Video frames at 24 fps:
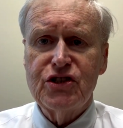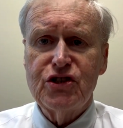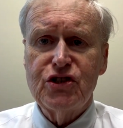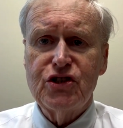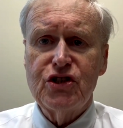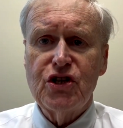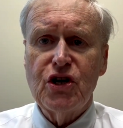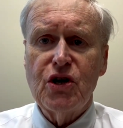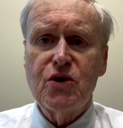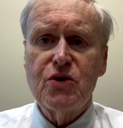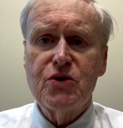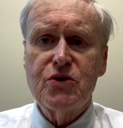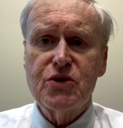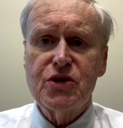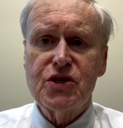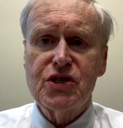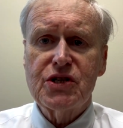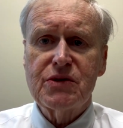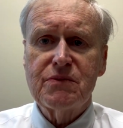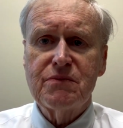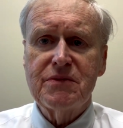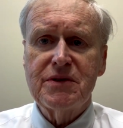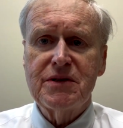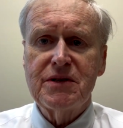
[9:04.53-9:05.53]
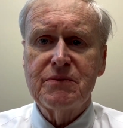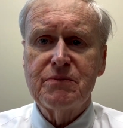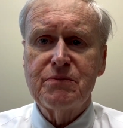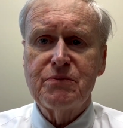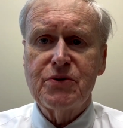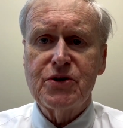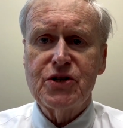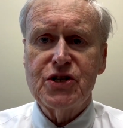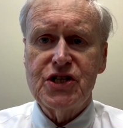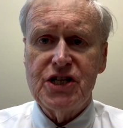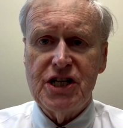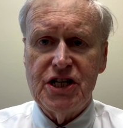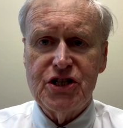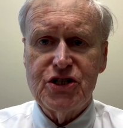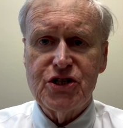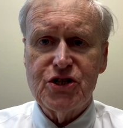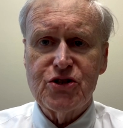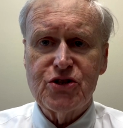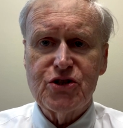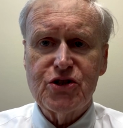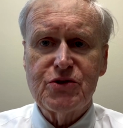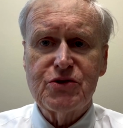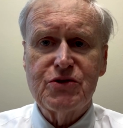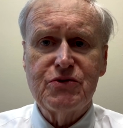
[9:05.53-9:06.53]
Those
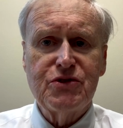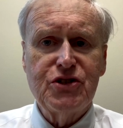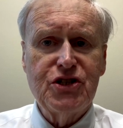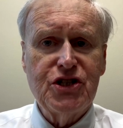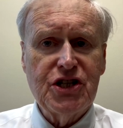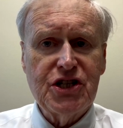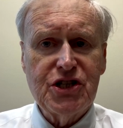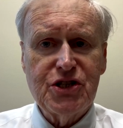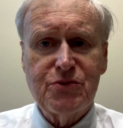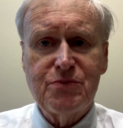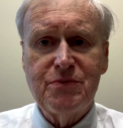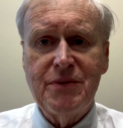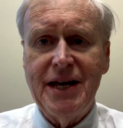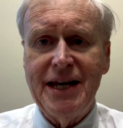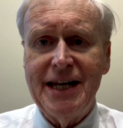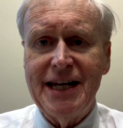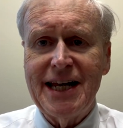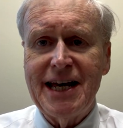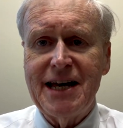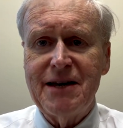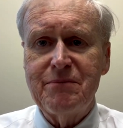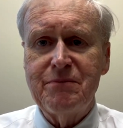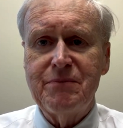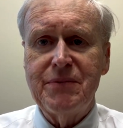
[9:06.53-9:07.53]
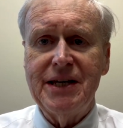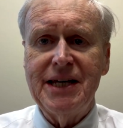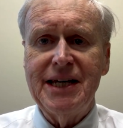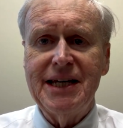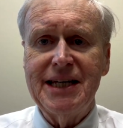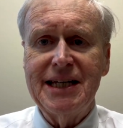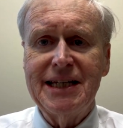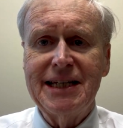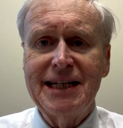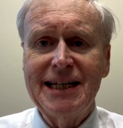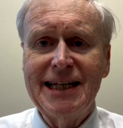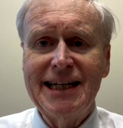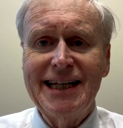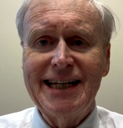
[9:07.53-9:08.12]
procedures just may not be